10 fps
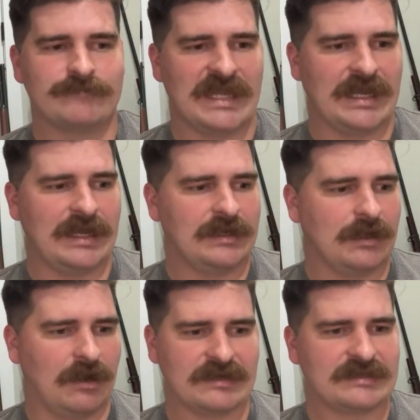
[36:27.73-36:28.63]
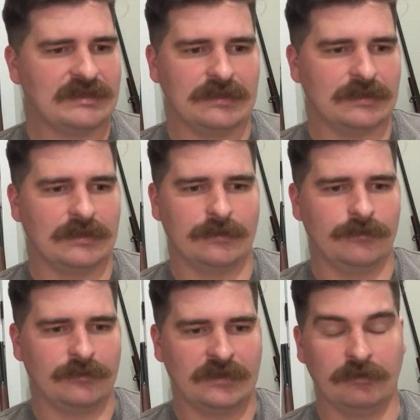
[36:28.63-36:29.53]
And honestly, the
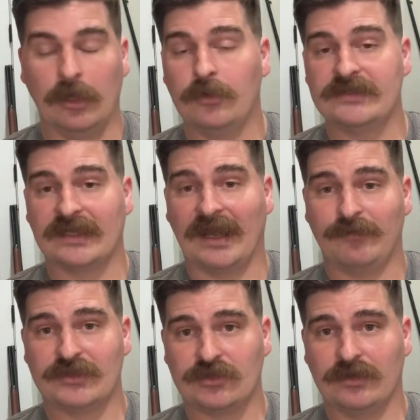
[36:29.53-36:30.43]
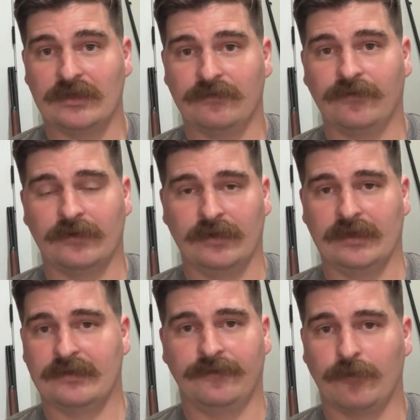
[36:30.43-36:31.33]
loads that I've been shooting for the
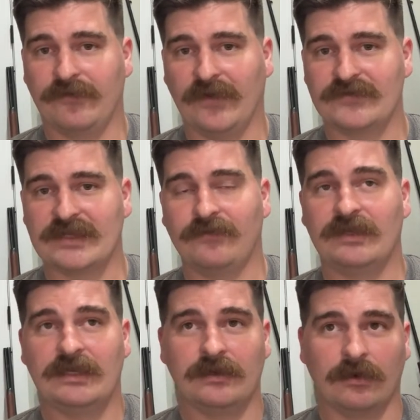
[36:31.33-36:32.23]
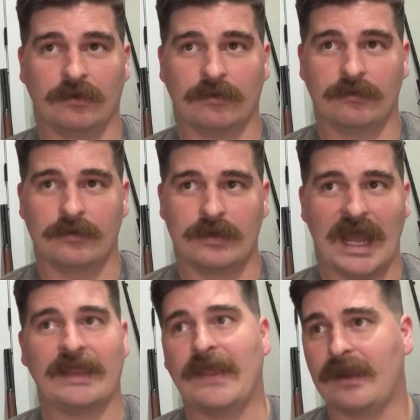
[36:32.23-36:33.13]
4570 are
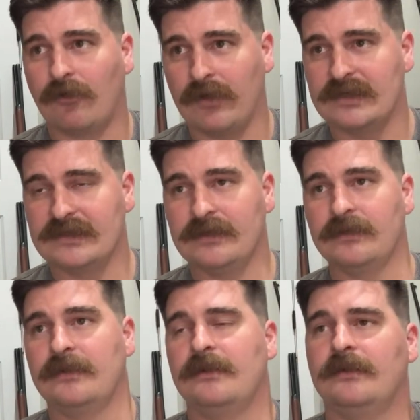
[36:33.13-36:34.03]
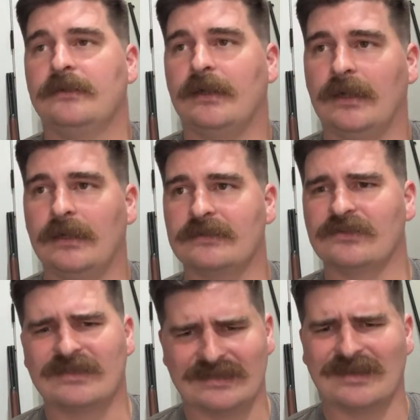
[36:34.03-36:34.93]
not that crazy. So
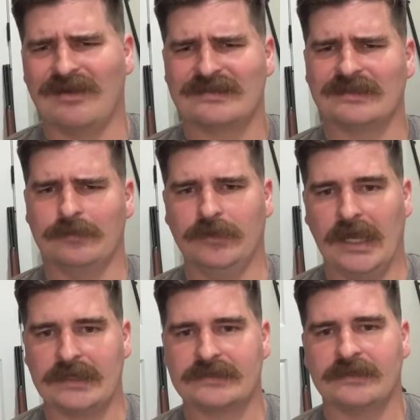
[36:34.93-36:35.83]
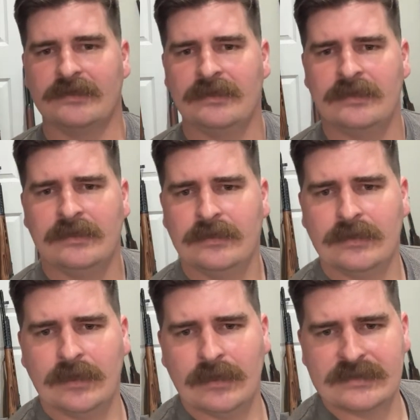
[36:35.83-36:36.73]
it's honestly a blast.
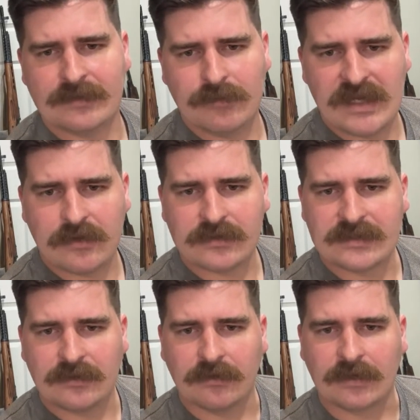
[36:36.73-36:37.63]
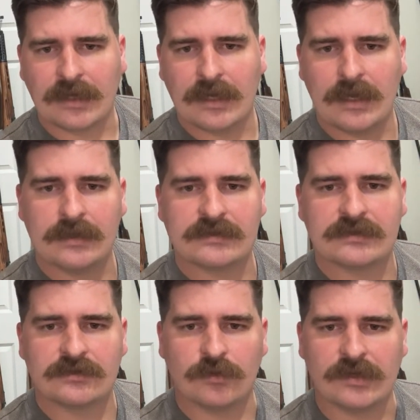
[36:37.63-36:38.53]
Is it me or is there a
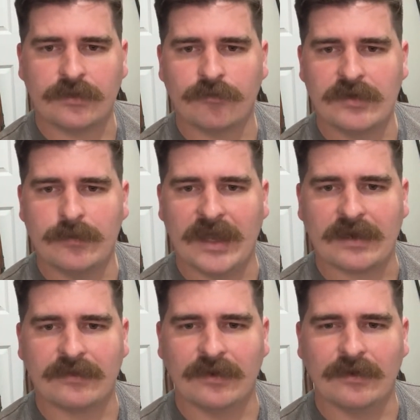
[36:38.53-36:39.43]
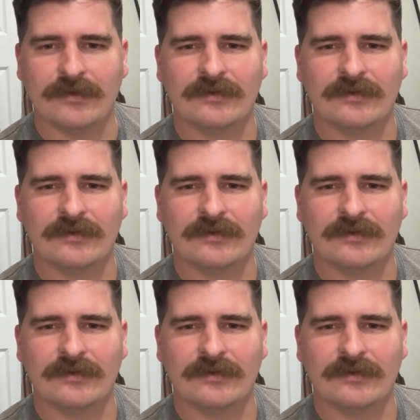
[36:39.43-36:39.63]
KS-23 back there?